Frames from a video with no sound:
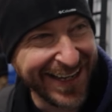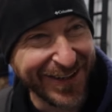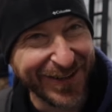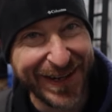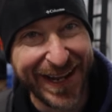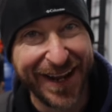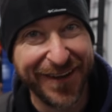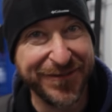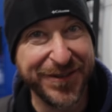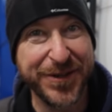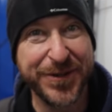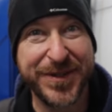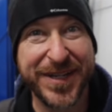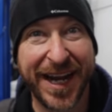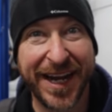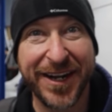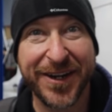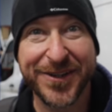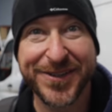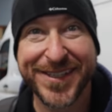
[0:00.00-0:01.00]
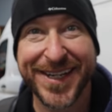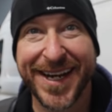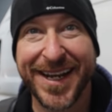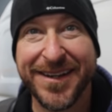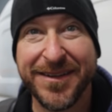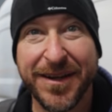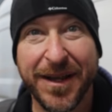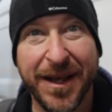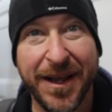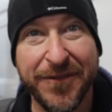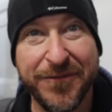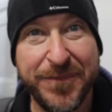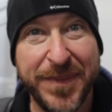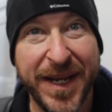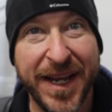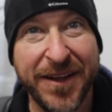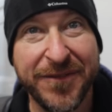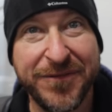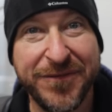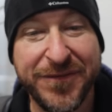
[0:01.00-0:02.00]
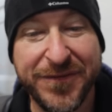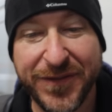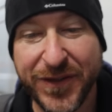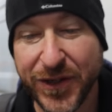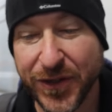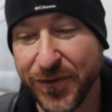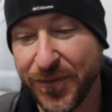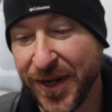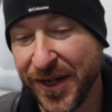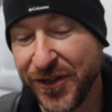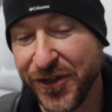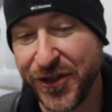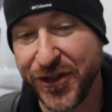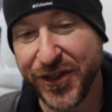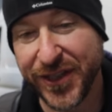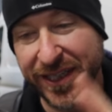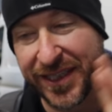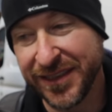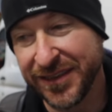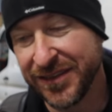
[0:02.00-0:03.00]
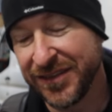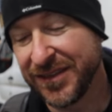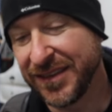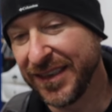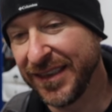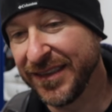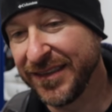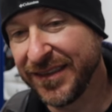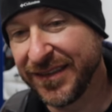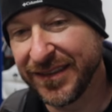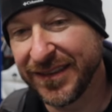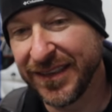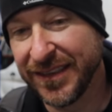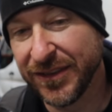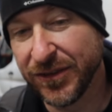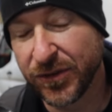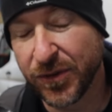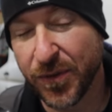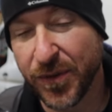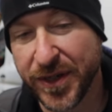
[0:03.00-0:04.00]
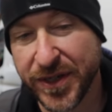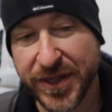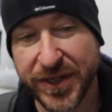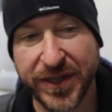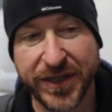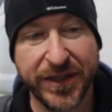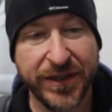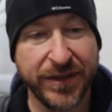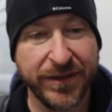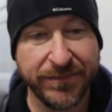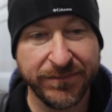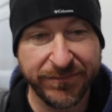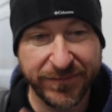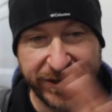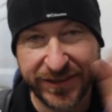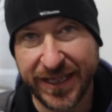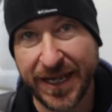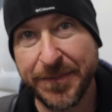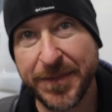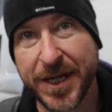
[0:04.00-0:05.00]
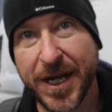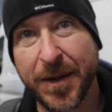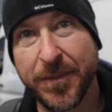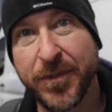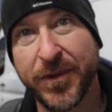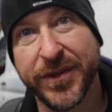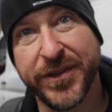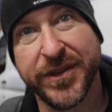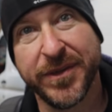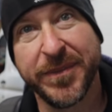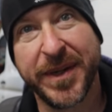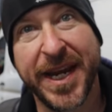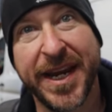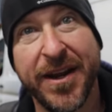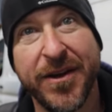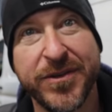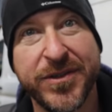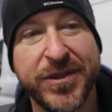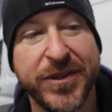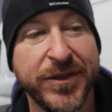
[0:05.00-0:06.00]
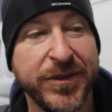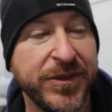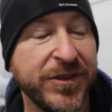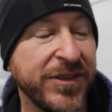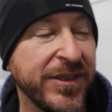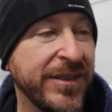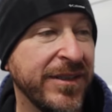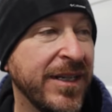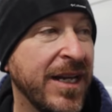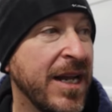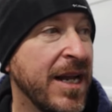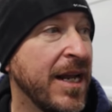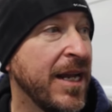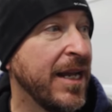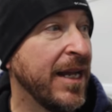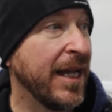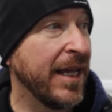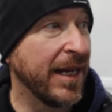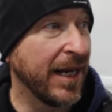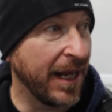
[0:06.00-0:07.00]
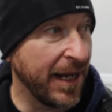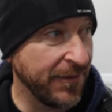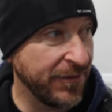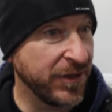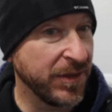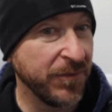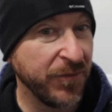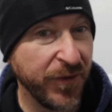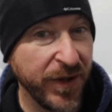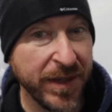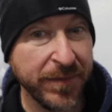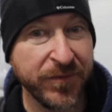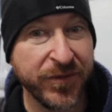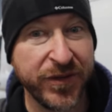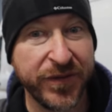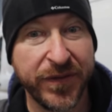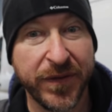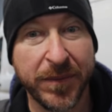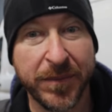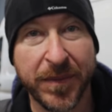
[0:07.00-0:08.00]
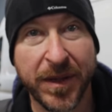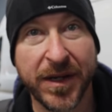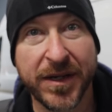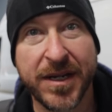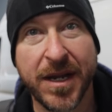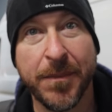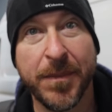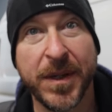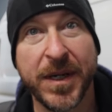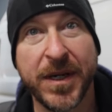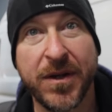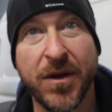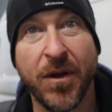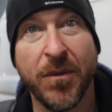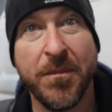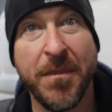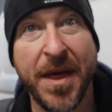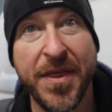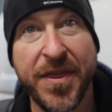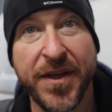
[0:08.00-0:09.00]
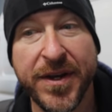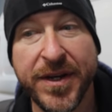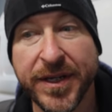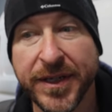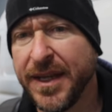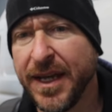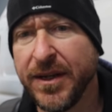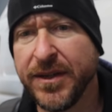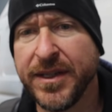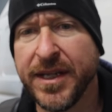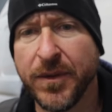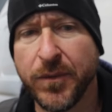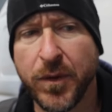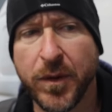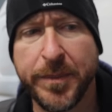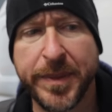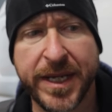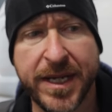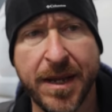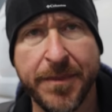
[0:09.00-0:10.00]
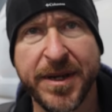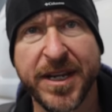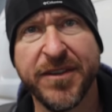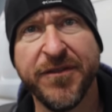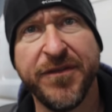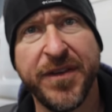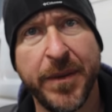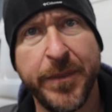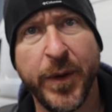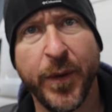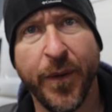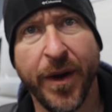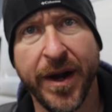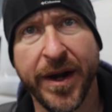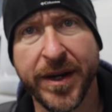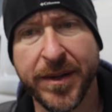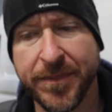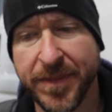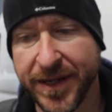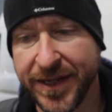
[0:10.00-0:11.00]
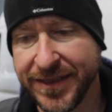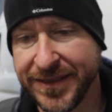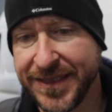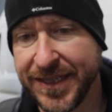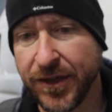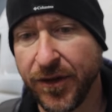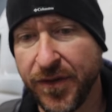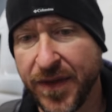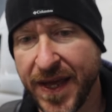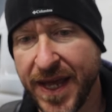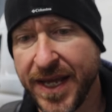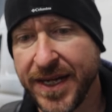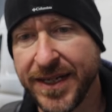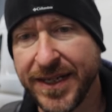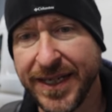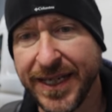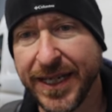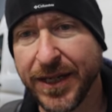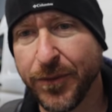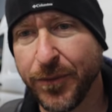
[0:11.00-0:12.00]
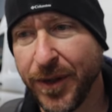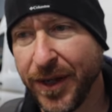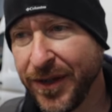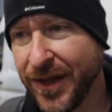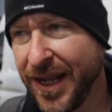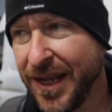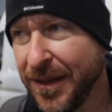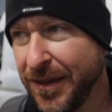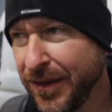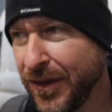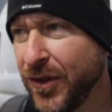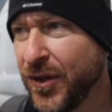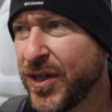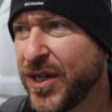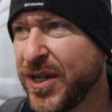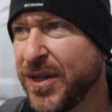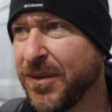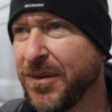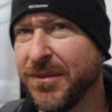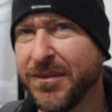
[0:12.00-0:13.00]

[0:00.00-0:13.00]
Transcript: I don't have new tires yet. Uh, B F Goodrich is, is, is going to set me up with some K O twos, and, and I have some rims from a company called Method that, that will be coming in February. But until then, it will look